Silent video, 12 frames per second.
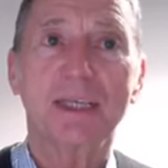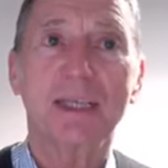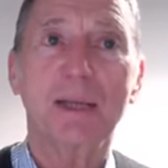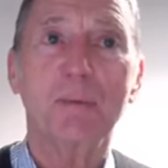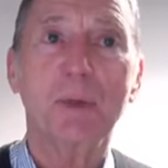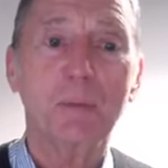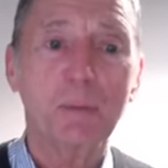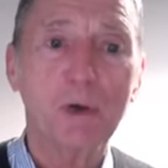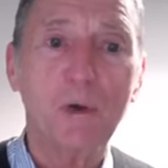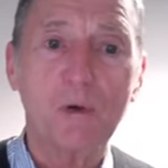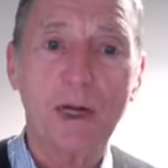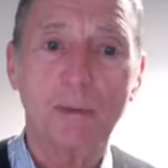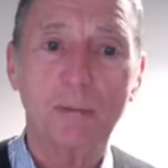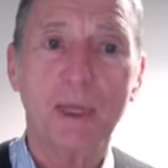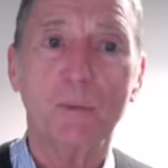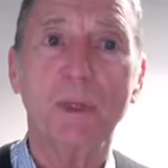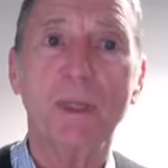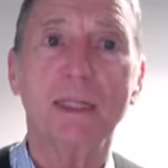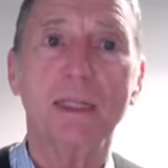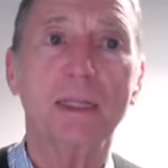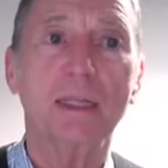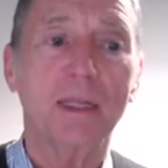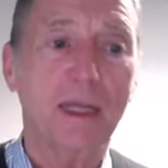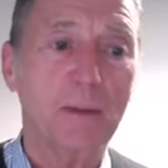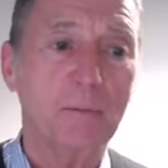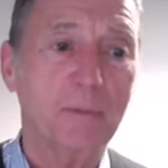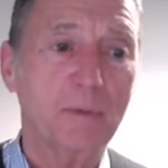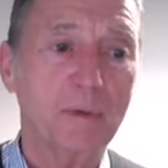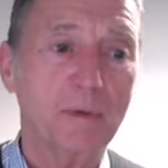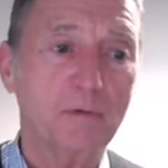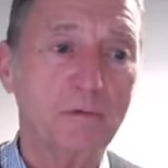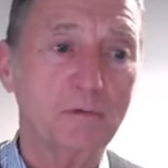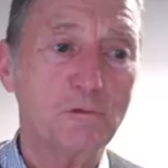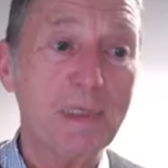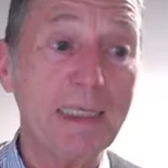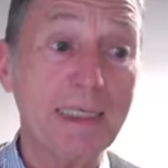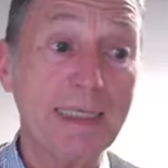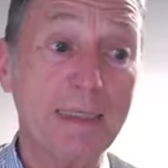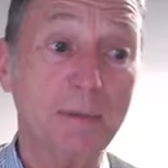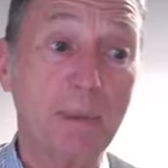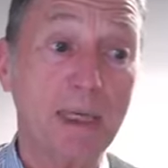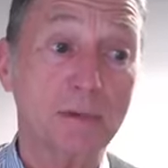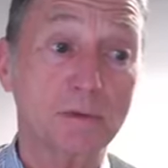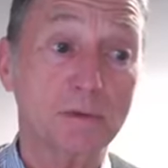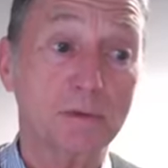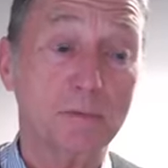Get with the program. Get with really about.